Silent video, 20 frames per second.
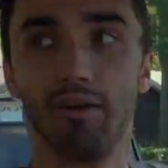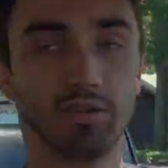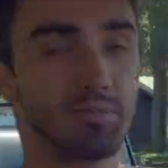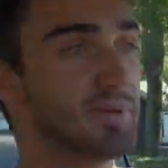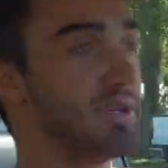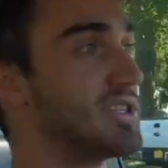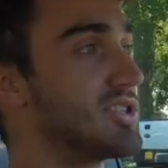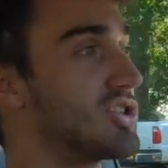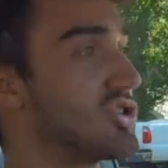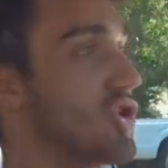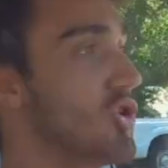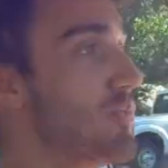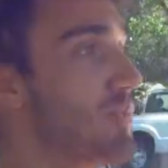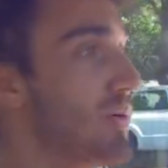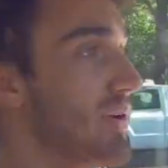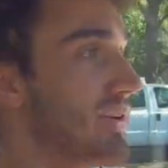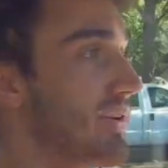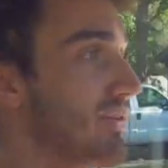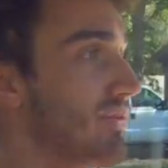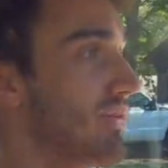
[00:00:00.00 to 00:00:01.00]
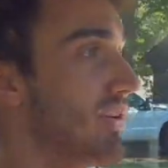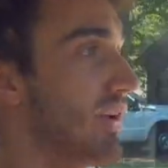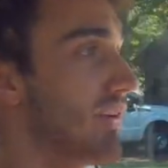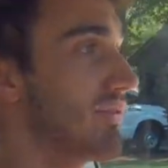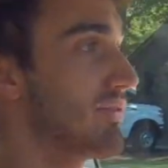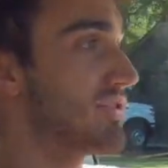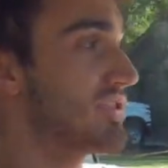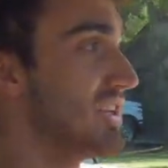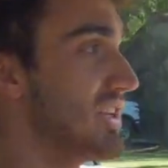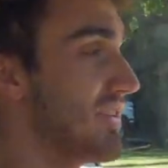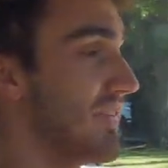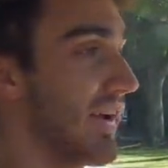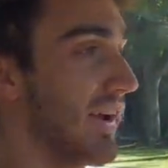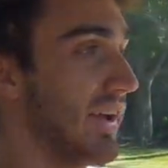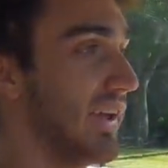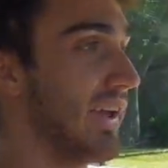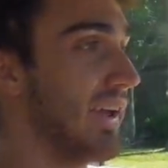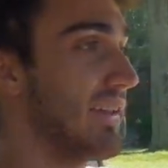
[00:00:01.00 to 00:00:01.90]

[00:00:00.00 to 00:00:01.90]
I was being stupid and seeing if I could